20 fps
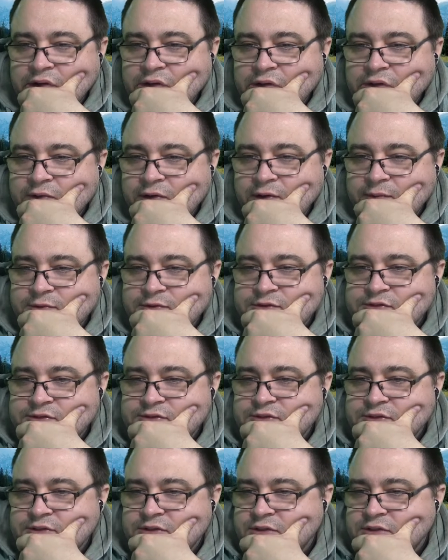the way up, and
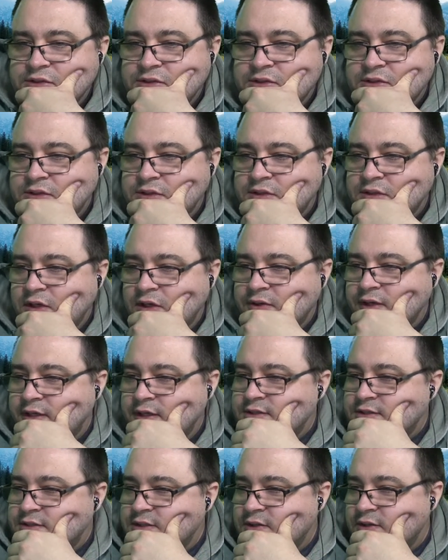still, okay,
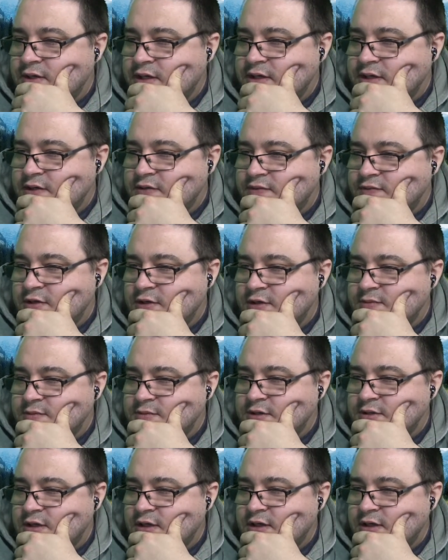so audio volume's
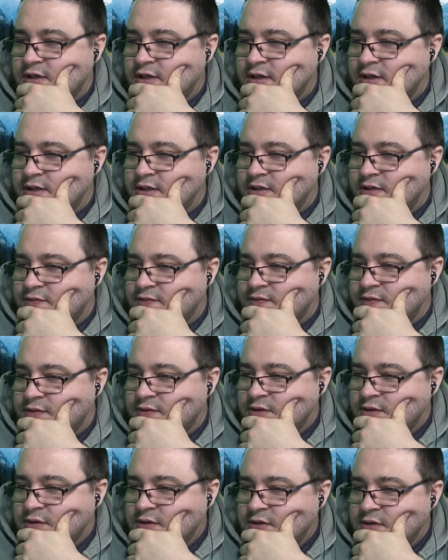not high enough.
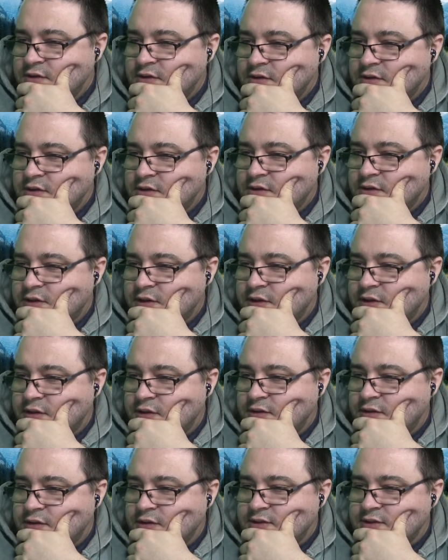Alright,
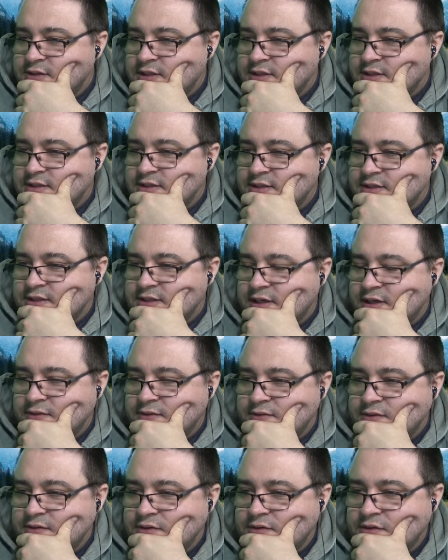let's test this out.
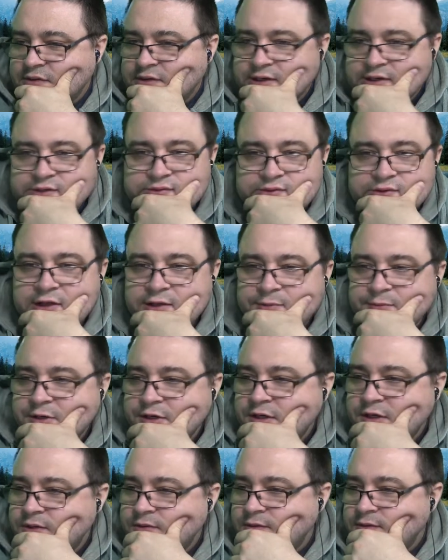Thanks for letting me
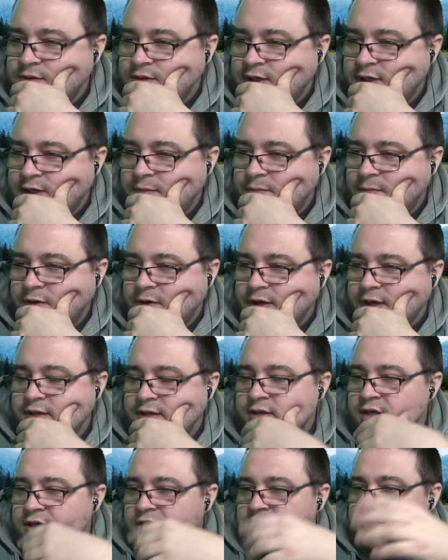know. Okay,
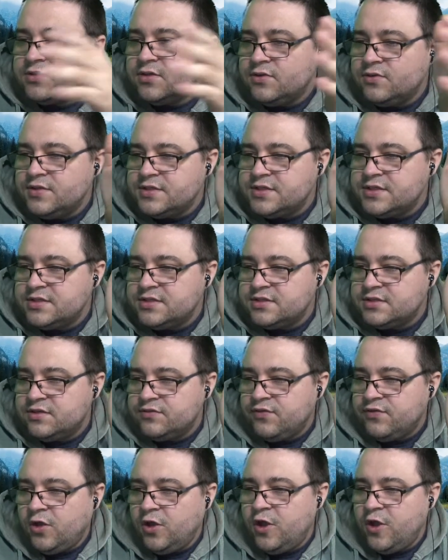so this is the
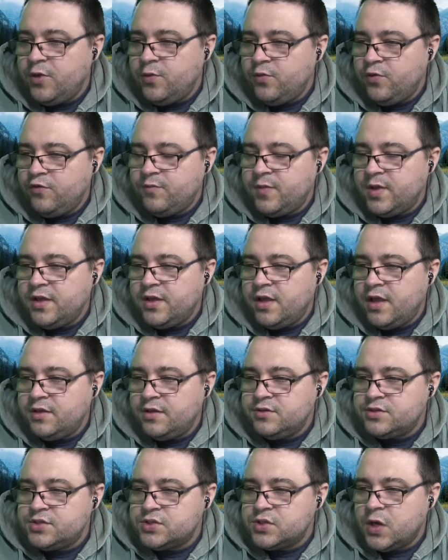volume we've
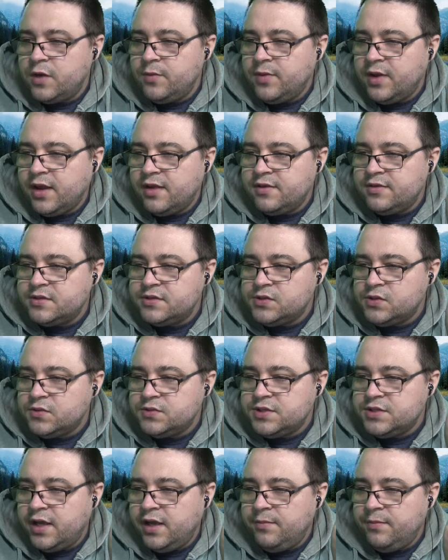been streaming at this whole
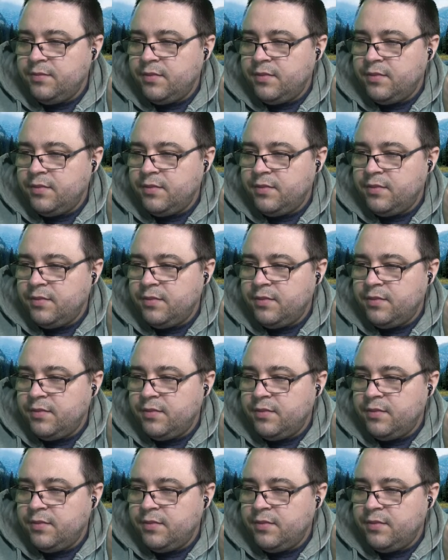time.